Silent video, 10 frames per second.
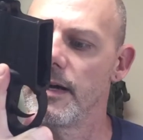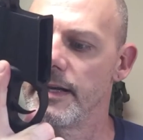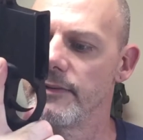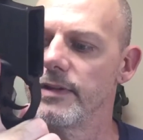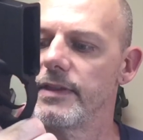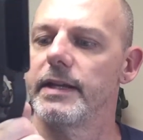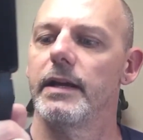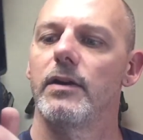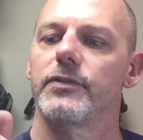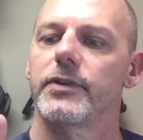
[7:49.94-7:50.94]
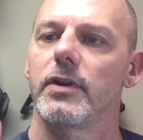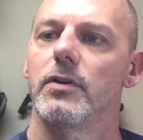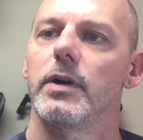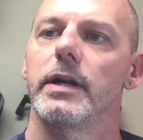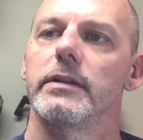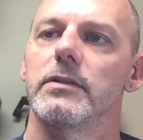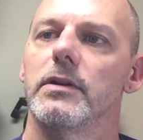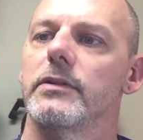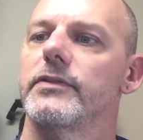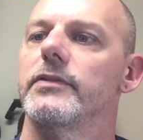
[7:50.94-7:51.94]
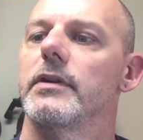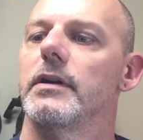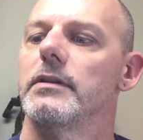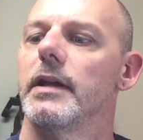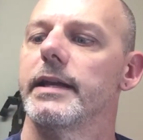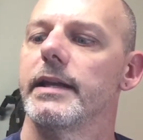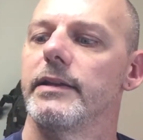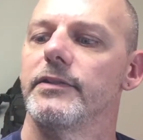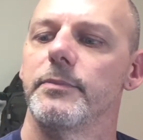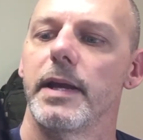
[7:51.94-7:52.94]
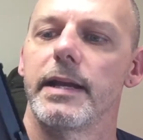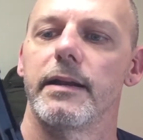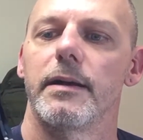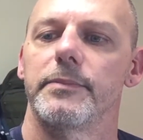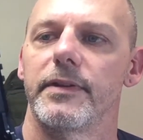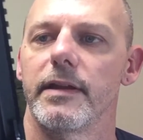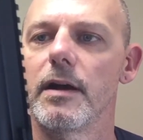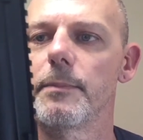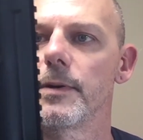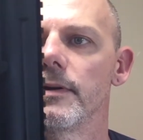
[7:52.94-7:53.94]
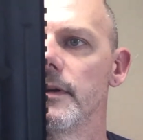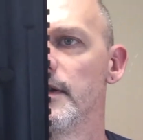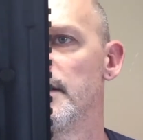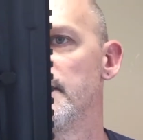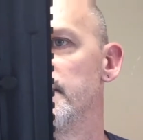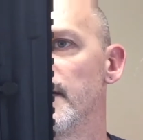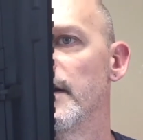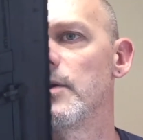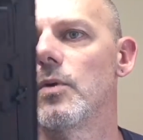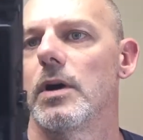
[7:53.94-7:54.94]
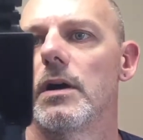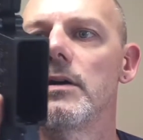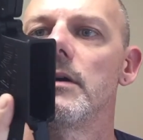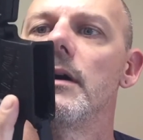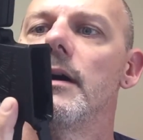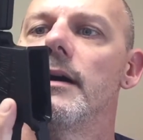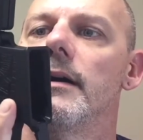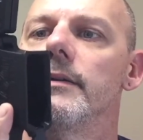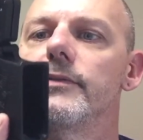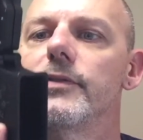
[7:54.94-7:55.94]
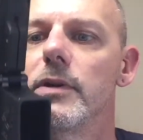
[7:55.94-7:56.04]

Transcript: everything else go, it looks like it is mated up to the upper very well, and so it